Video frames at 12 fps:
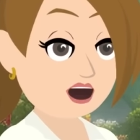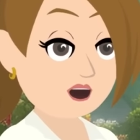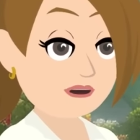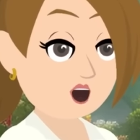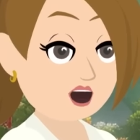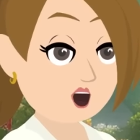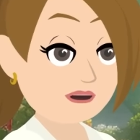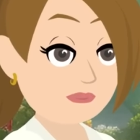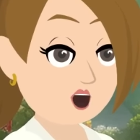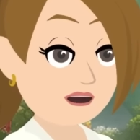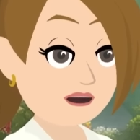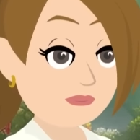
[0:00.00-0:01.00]
helping you
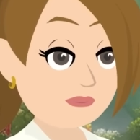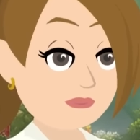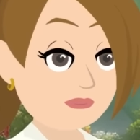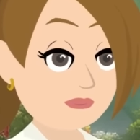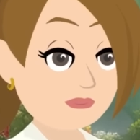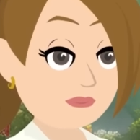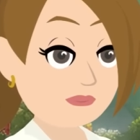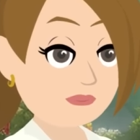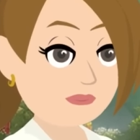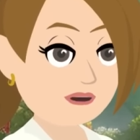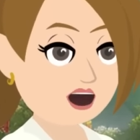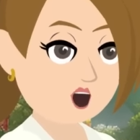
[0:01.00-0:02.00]
in it.
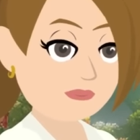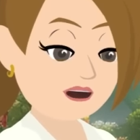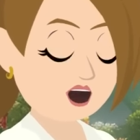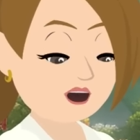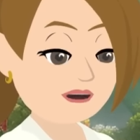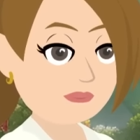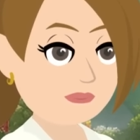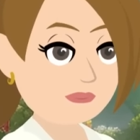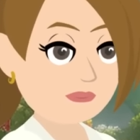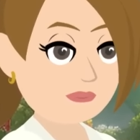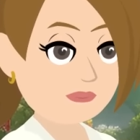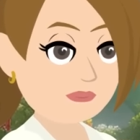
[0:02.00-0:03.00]
You like them all,
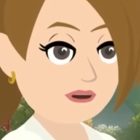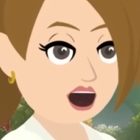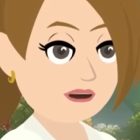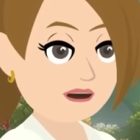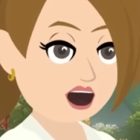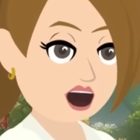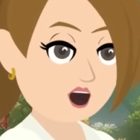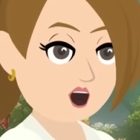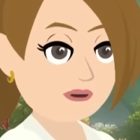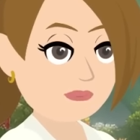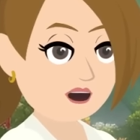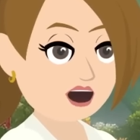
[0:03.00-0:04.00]
but someone
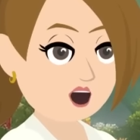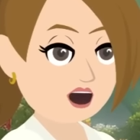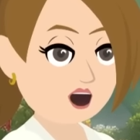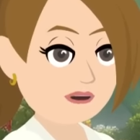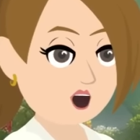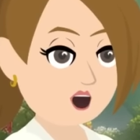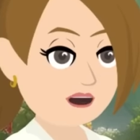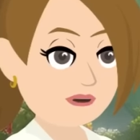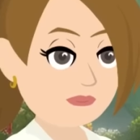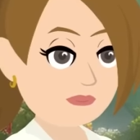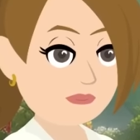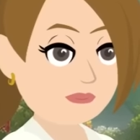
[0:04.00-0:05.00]
is stealing from you.
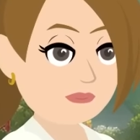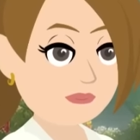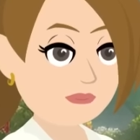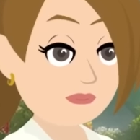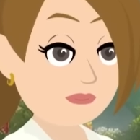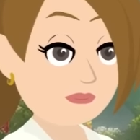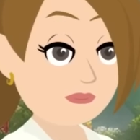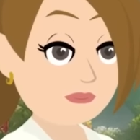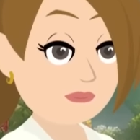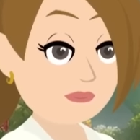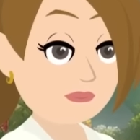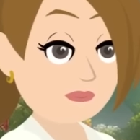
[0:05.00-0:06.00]

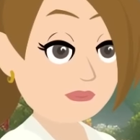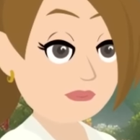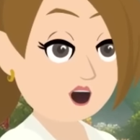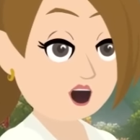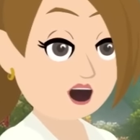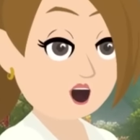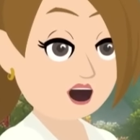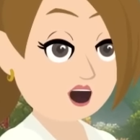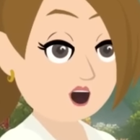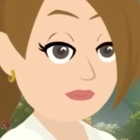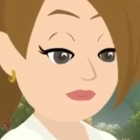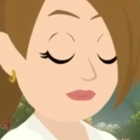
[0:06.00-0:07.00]
Started
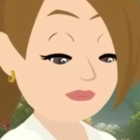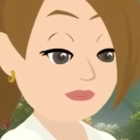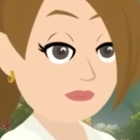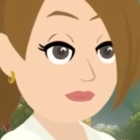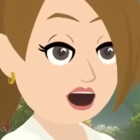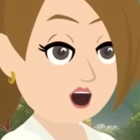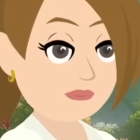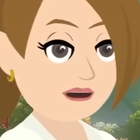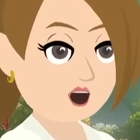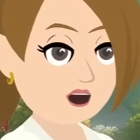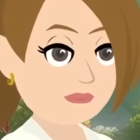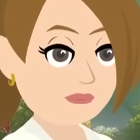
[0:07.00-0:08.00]
out
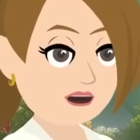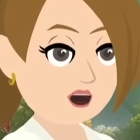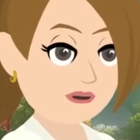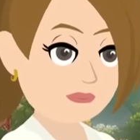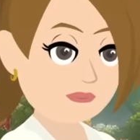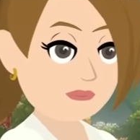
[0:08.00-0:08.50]
insignificant,